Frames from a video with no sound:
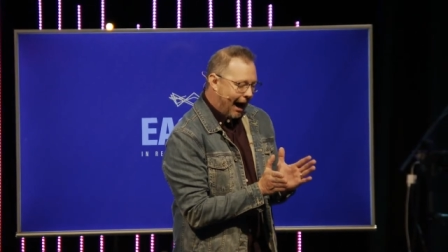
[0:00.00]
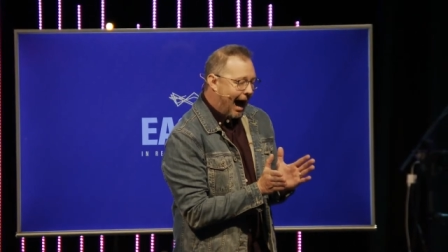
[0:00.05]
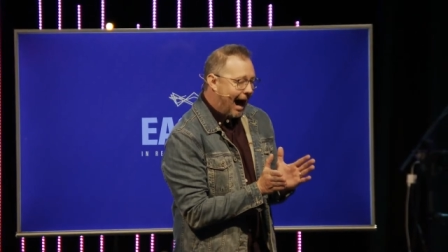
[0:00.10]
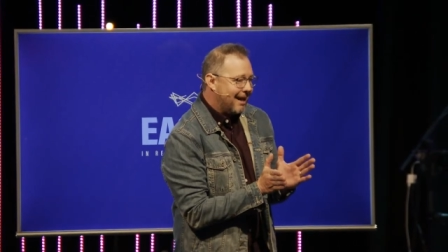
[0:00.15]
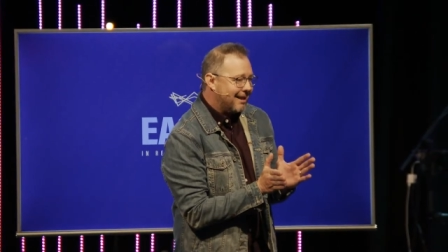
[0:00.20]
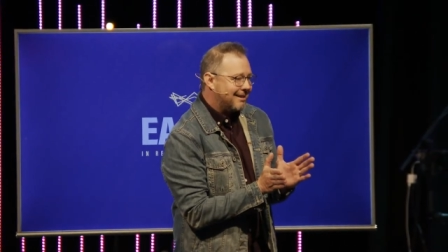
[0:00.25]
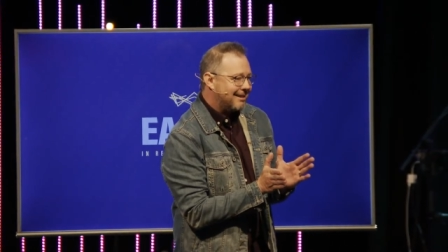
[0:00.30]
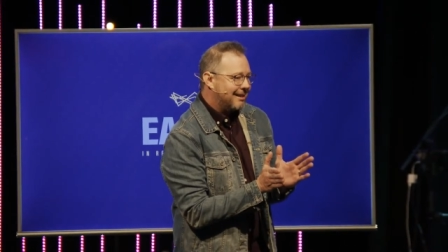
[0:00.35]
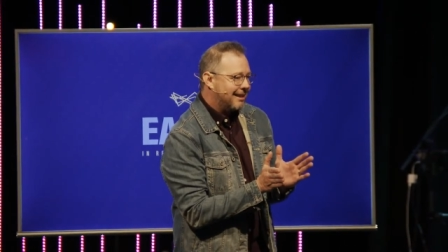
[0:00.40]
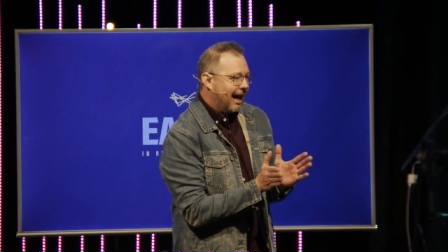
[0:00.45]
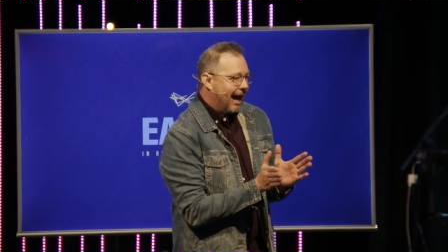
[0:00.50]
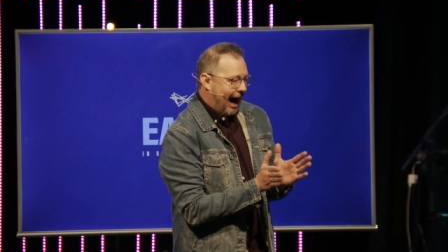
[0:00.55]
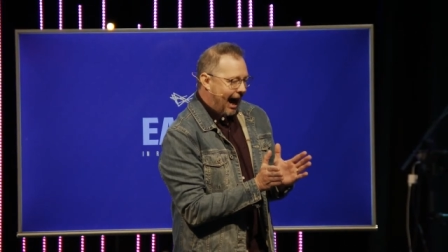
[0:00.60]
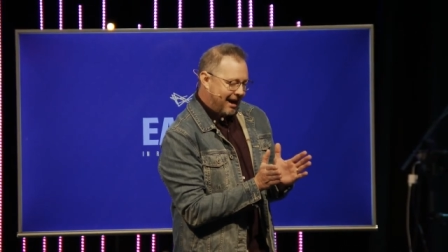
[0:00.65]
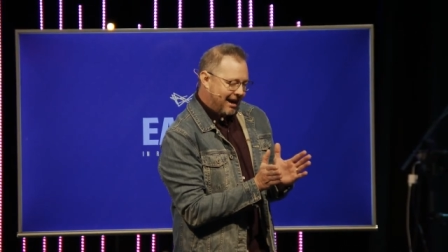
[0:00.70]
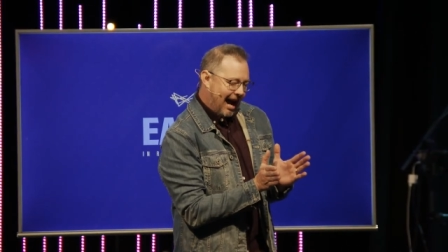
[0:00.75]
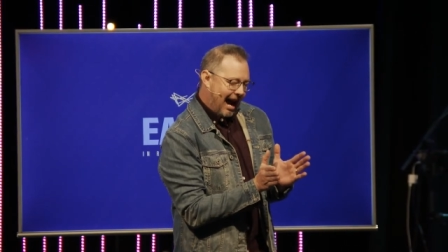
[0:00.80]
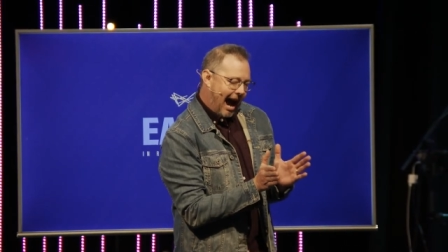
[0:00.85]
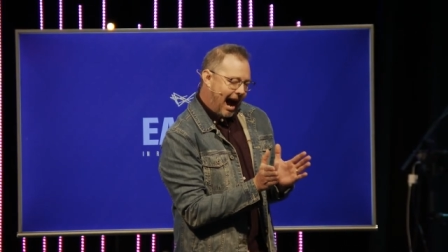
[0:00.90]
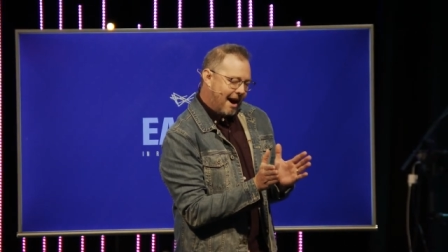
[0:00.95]
past
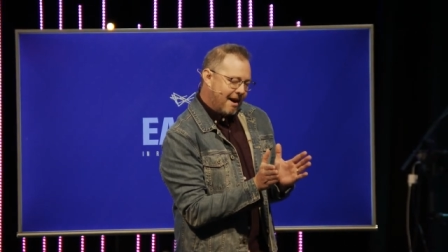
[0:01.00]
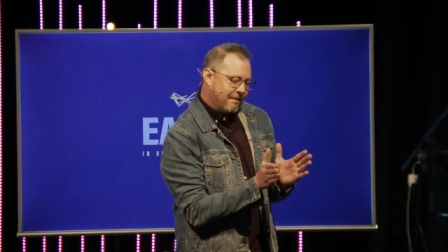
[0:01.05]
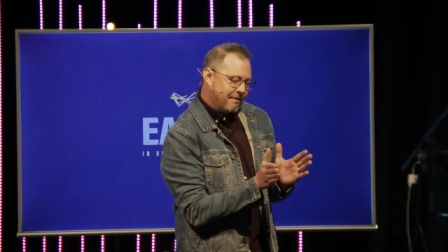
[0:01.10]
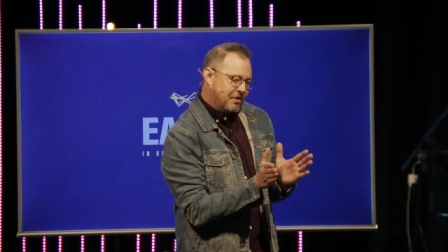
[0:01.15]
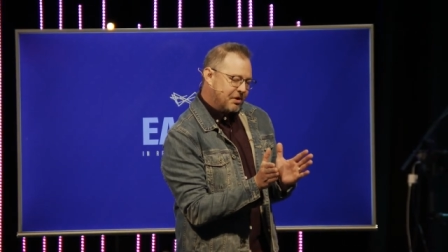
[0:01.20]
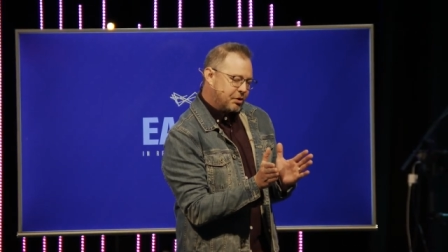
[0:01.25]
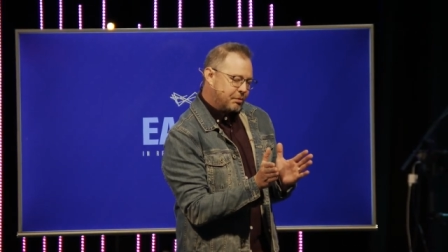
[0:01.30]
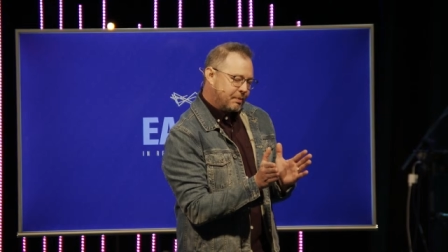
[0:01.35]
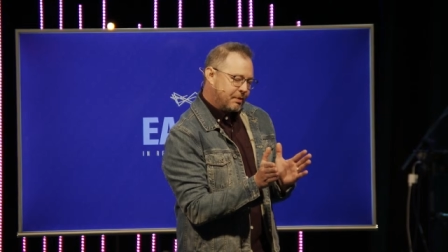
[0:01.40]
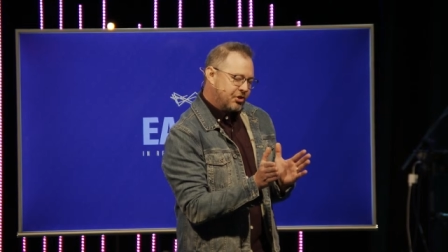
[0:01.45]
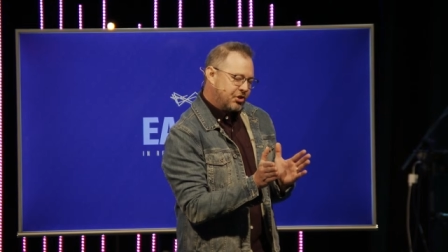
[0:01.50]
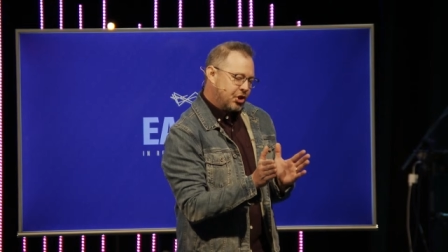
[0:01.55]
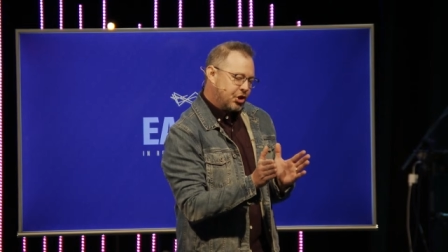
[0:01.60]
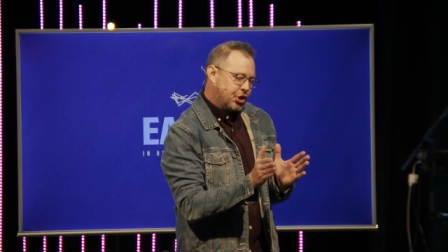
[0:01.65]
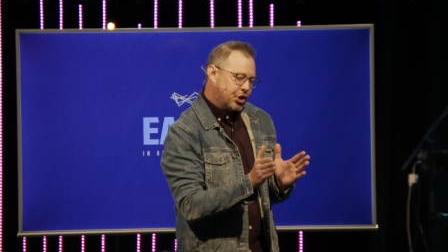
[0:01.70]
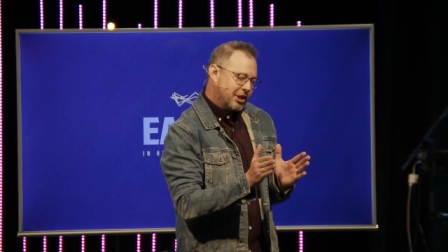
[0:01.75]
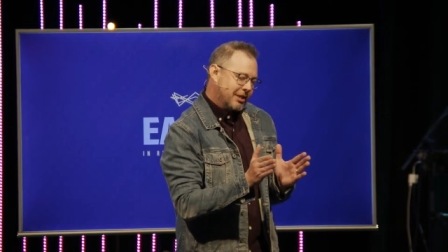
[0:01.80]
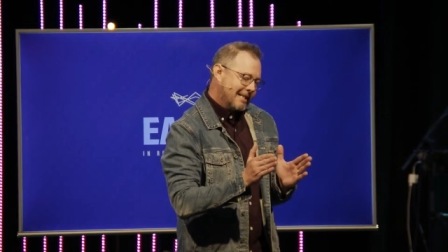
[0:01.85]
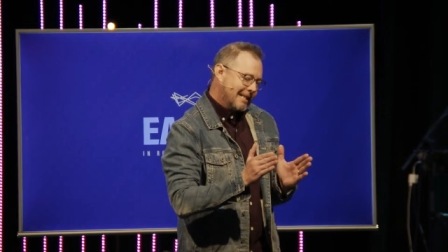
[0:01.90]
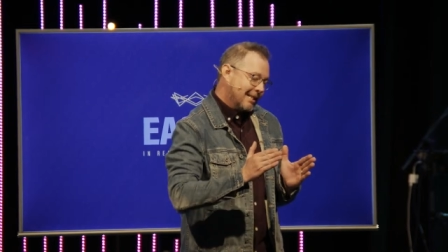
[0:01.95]
and out of this
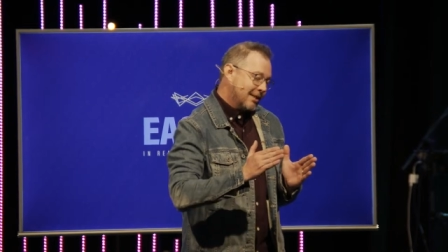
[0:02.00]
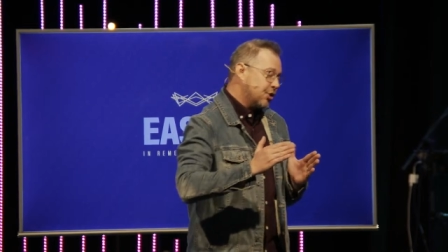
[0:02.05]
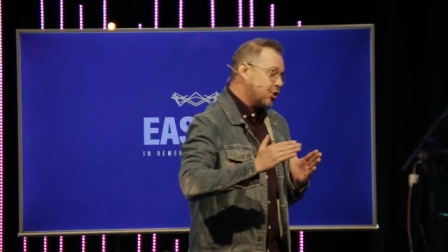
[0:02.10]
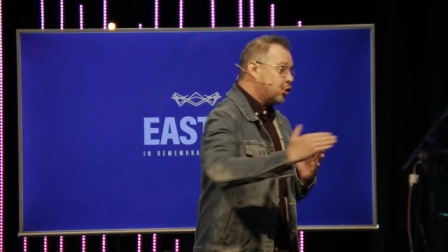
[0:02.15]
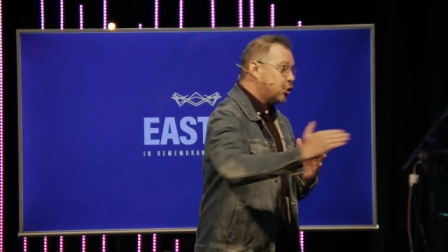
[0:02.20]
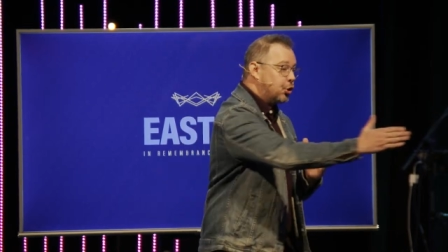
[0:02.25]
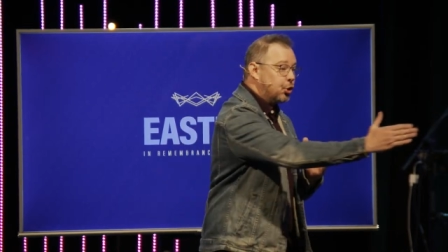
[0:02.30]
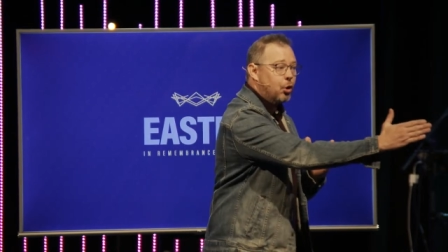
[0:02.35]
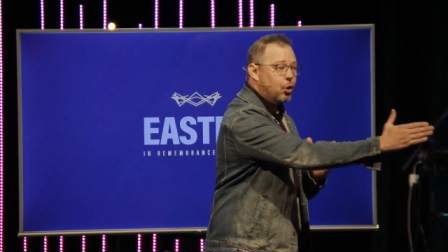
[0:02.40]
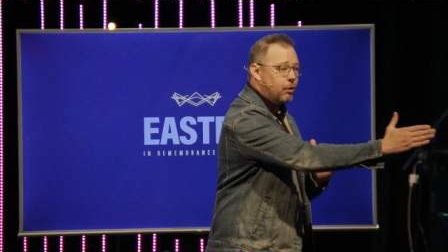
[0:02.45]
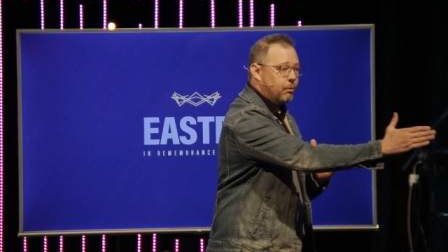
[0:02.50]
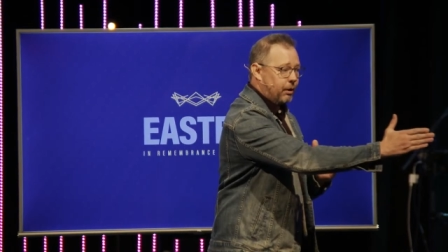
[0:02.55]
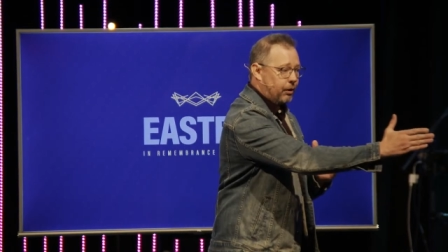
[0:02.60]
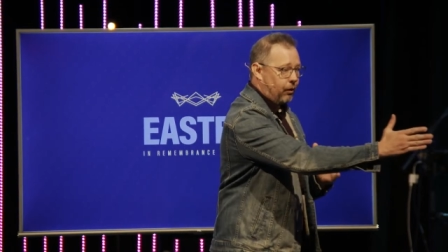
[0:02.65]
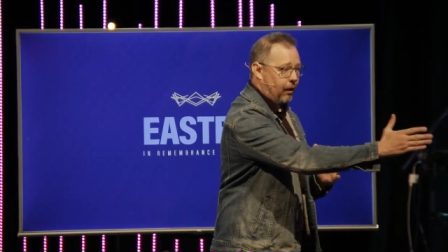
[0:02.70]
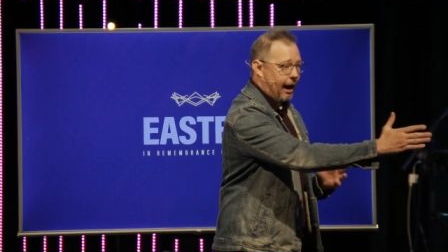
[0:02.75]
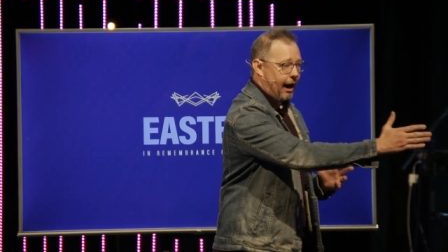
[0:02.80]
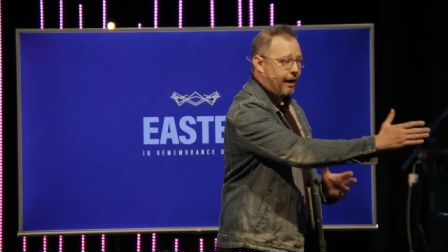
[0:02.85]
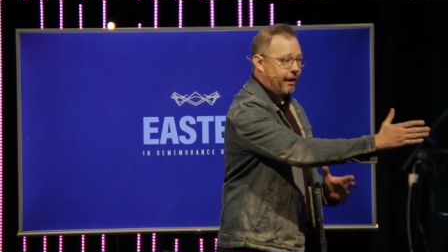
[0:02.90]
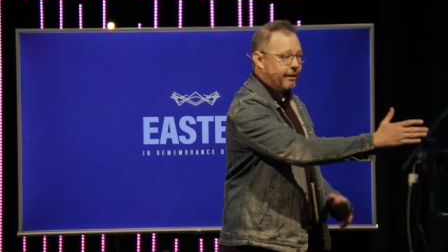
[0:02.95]
position and zoom
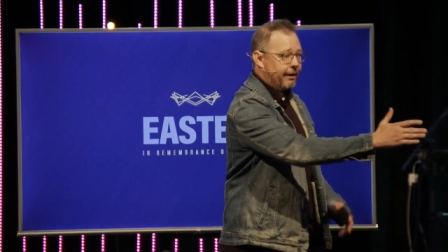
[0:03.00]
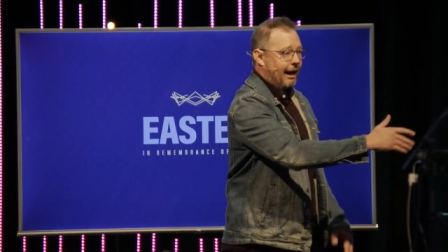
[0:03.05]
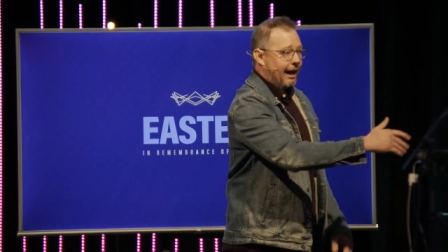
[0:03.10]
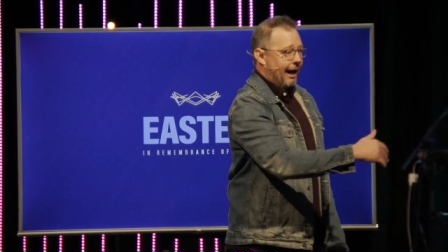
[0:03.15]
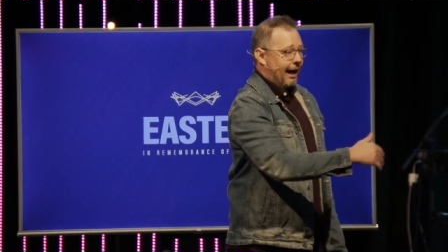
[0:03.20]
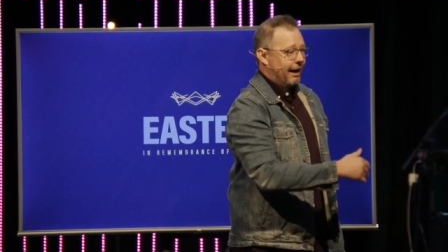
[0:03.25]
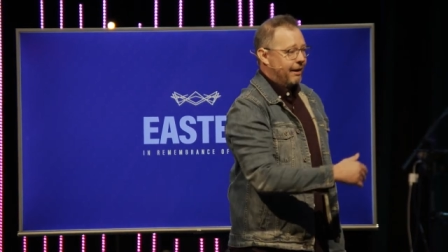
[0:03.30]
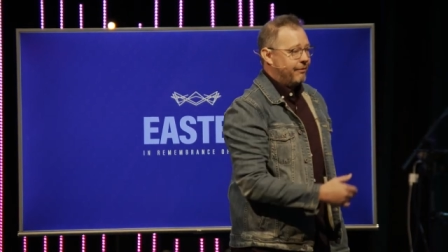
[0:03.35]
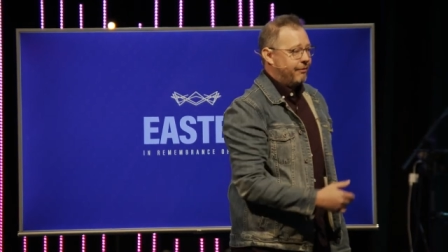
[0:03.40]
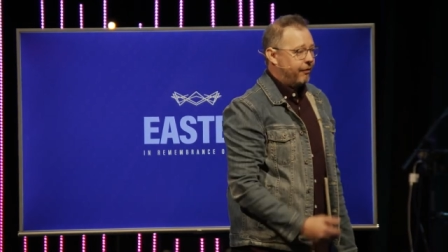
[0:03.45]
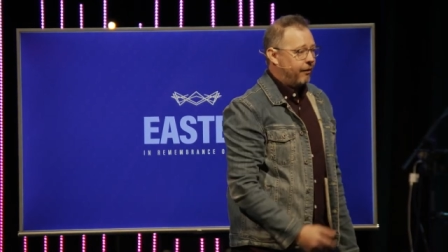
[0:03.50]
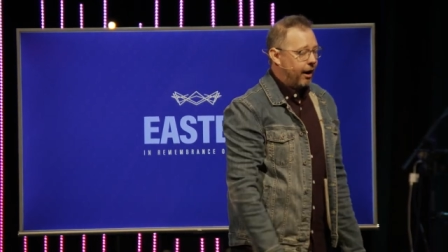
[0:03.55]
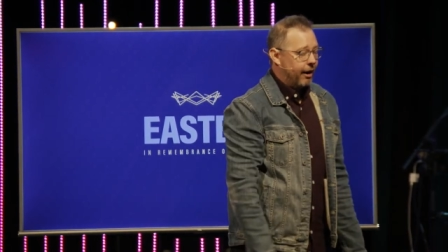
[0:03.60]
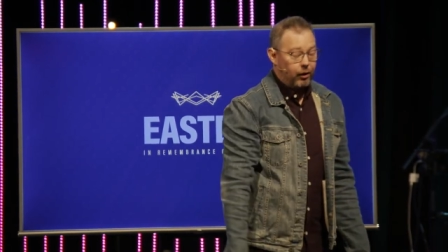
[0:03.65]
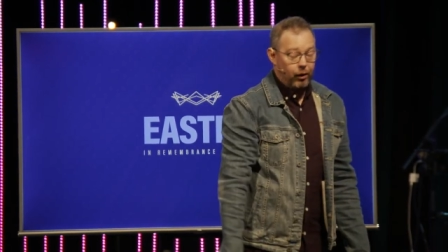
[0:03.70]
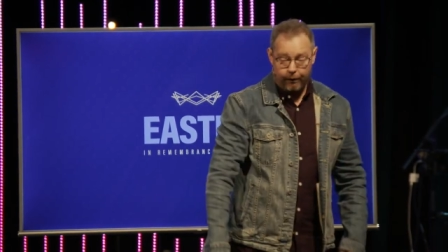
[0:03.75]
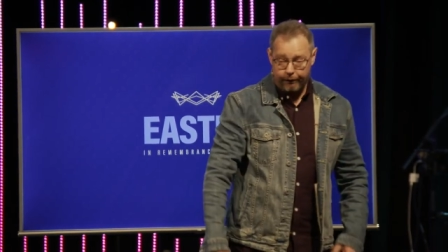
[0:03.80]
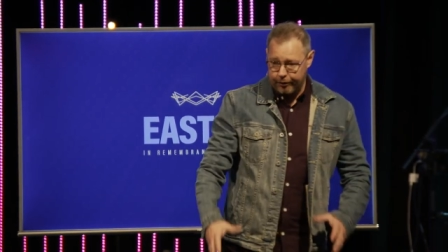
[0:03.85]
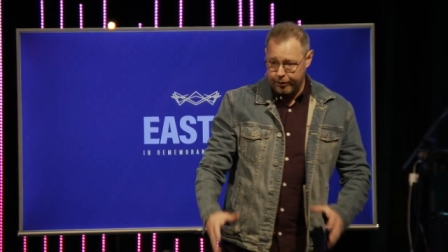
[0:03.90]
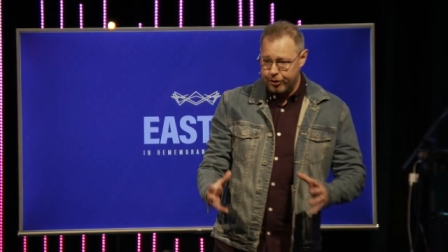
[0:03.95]
around in
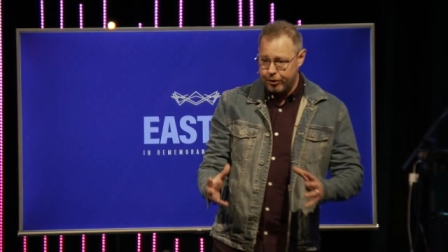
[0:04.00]
front of the